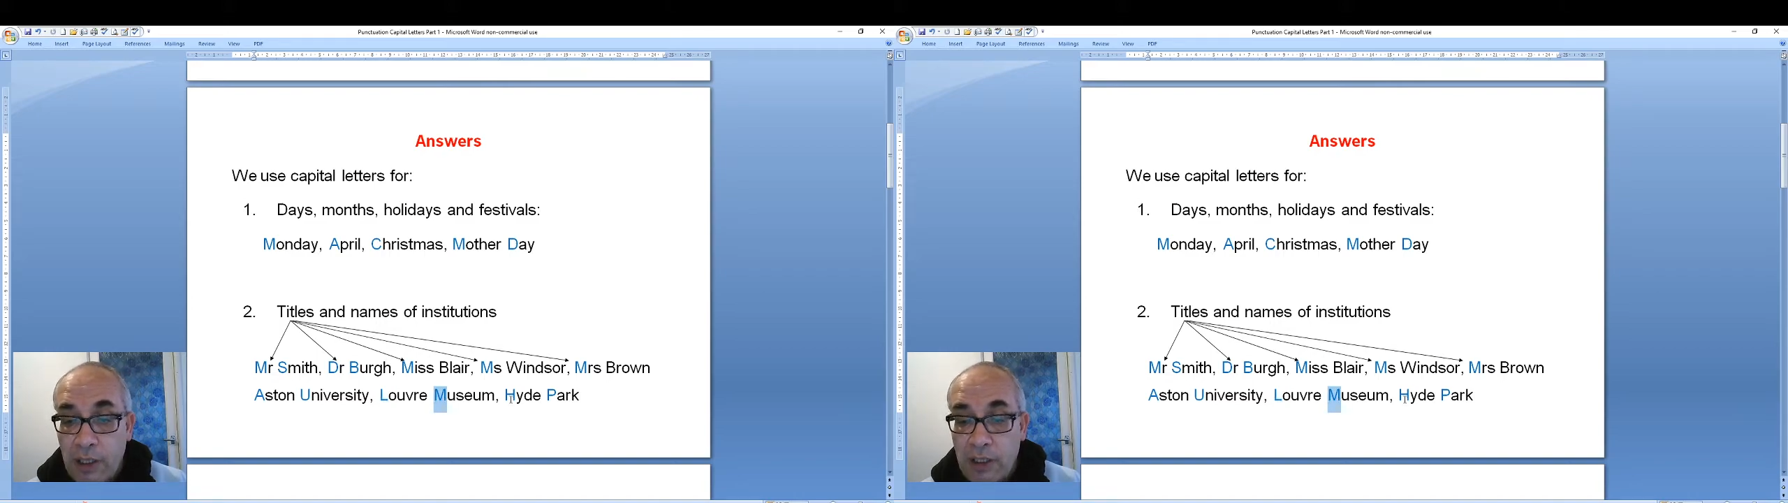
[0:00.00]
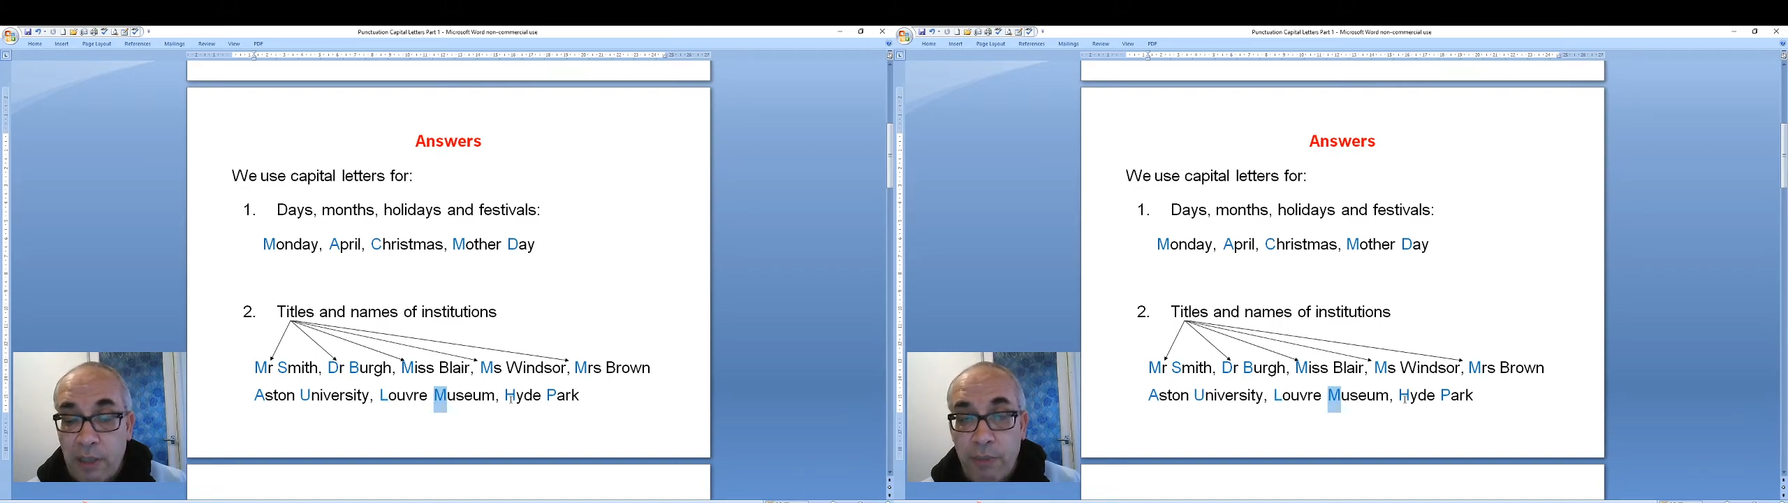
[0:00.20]

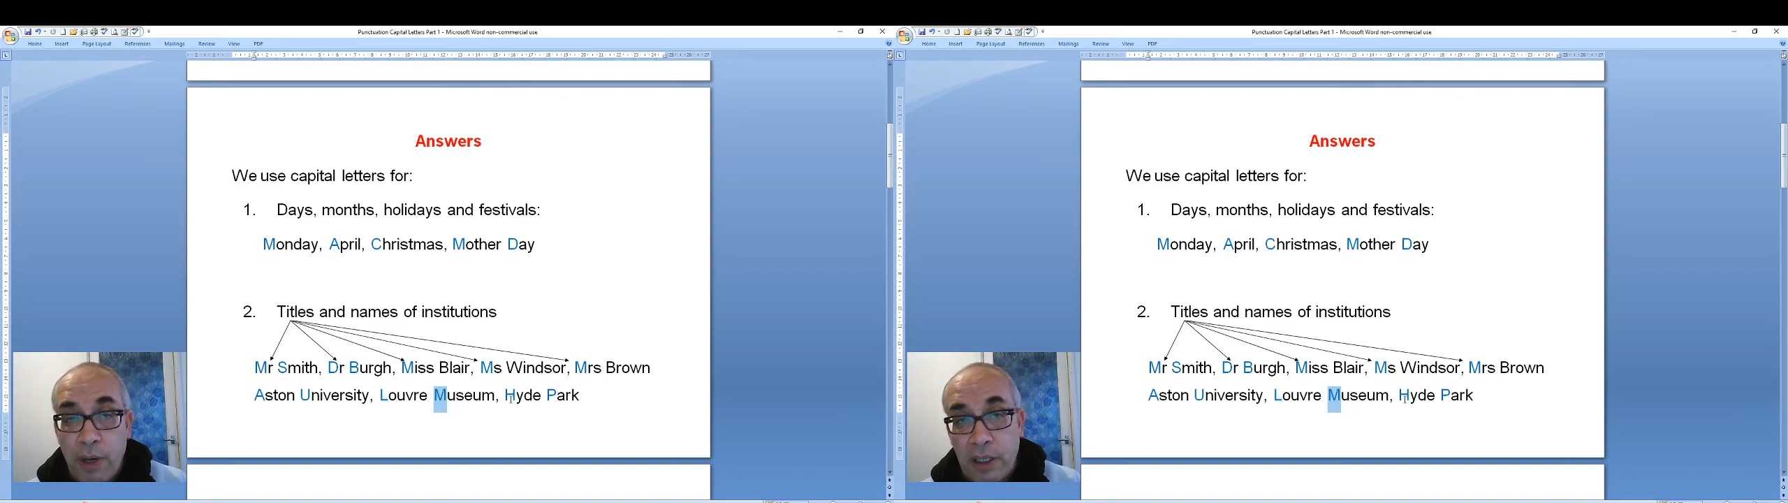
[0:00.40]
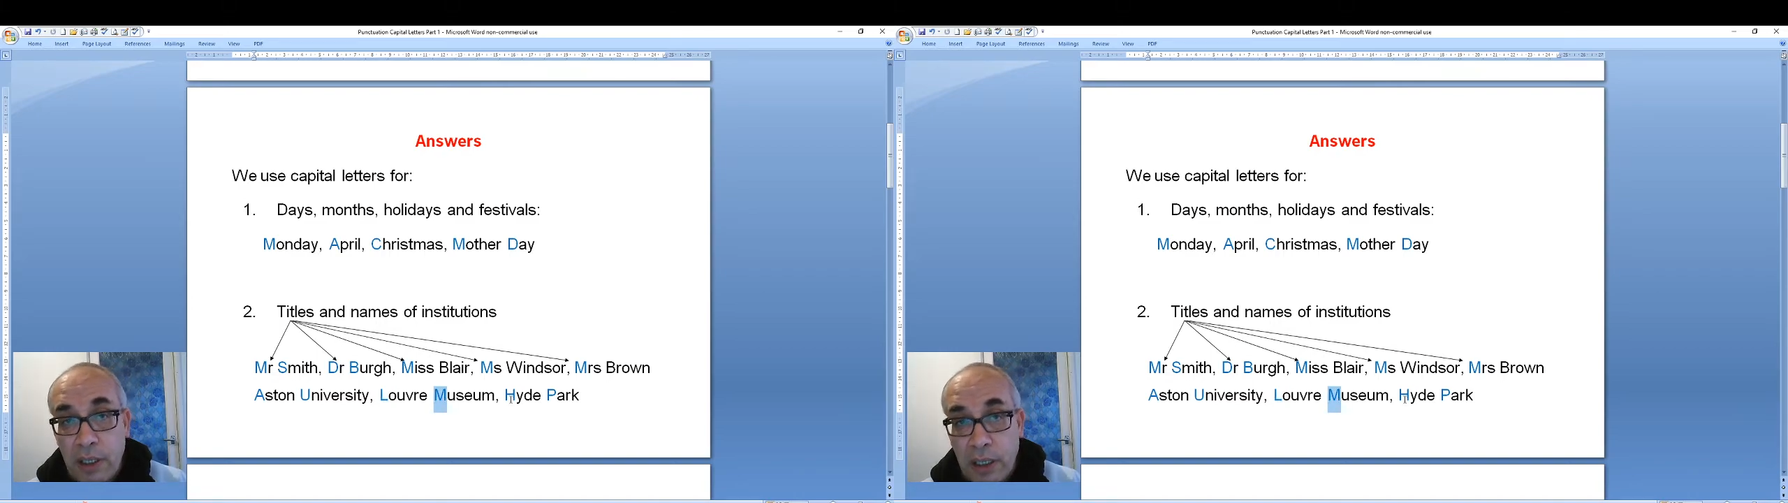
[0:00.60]
a park
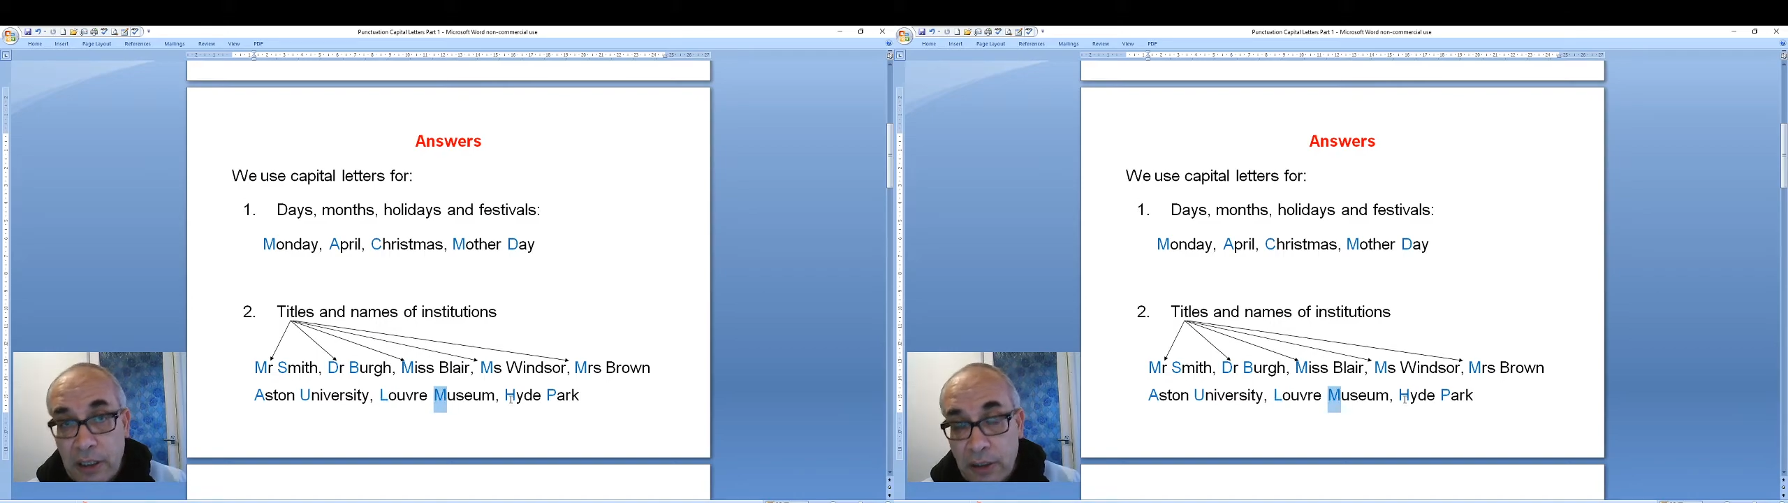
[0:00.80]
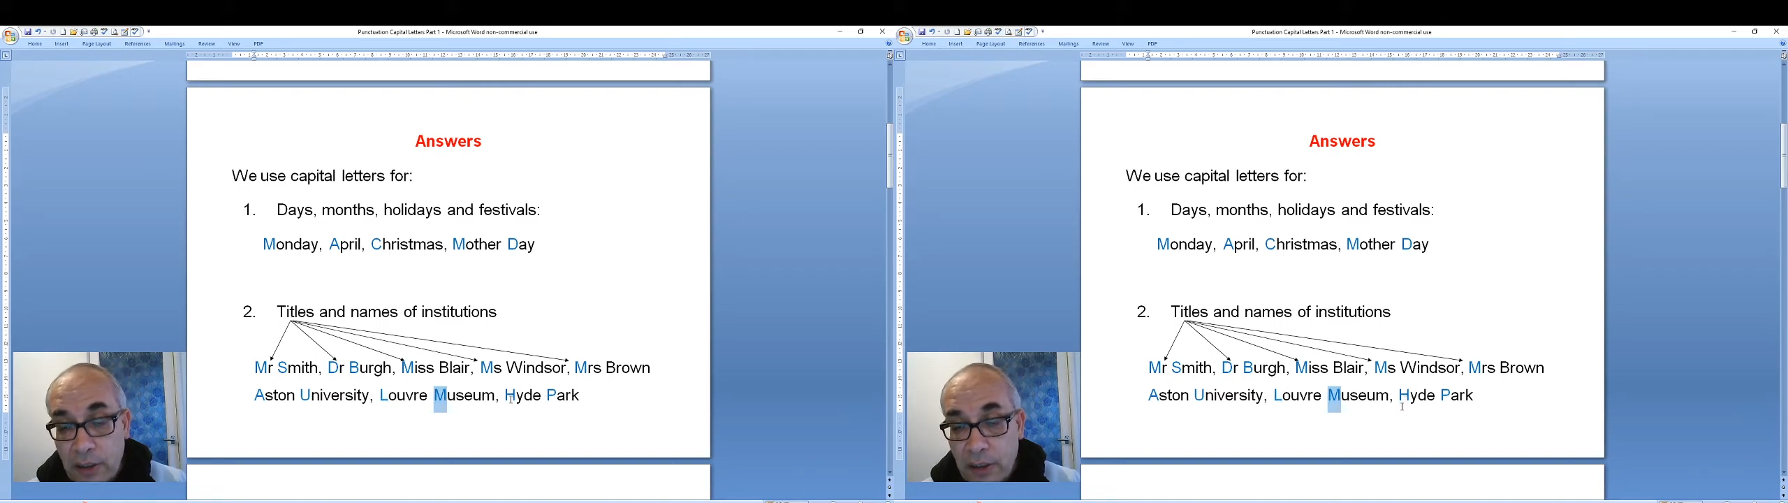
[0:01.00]
in
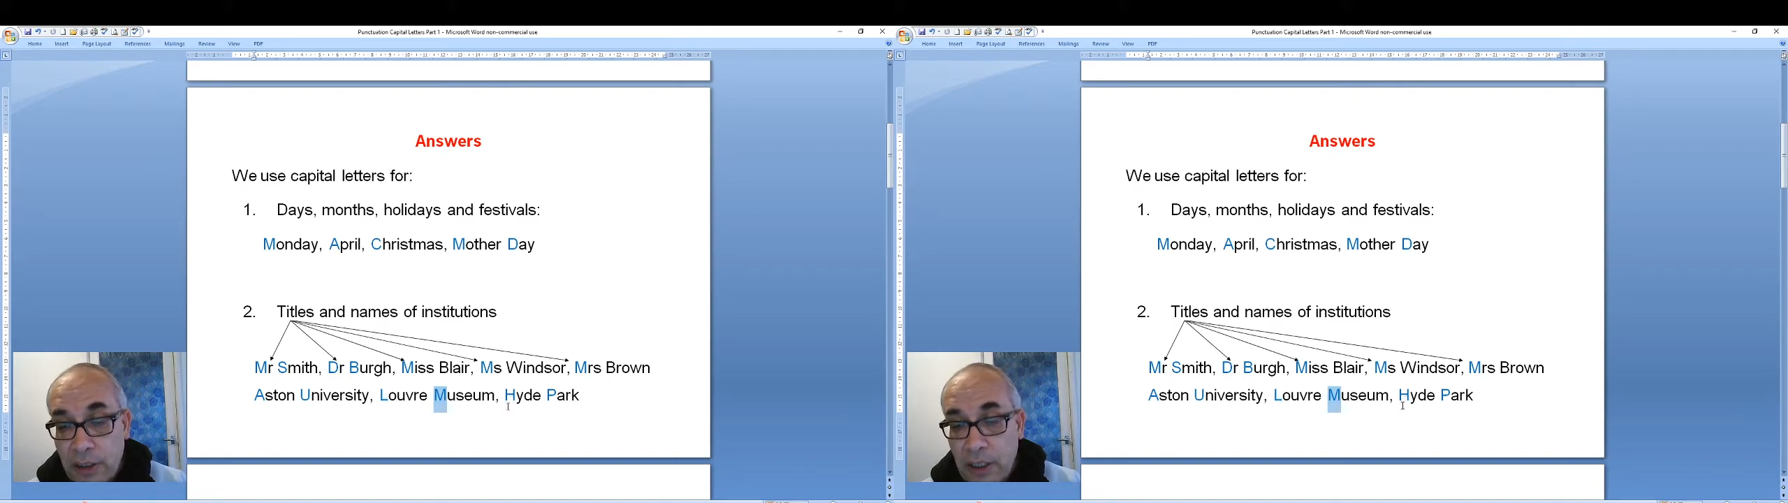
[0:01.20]
London,